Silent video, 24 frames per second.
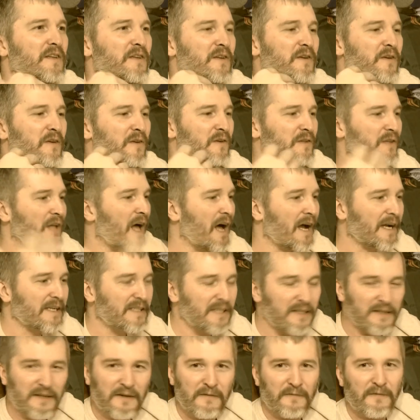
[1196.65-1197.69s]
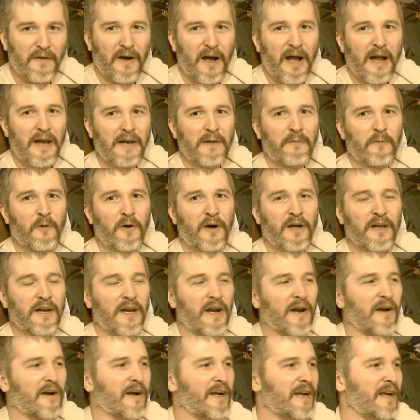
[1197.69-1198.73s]
you're locked and confined in one
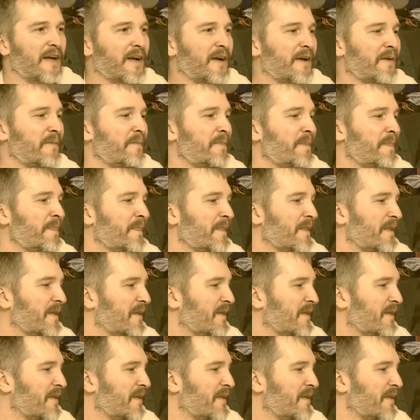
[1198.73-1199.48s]
area.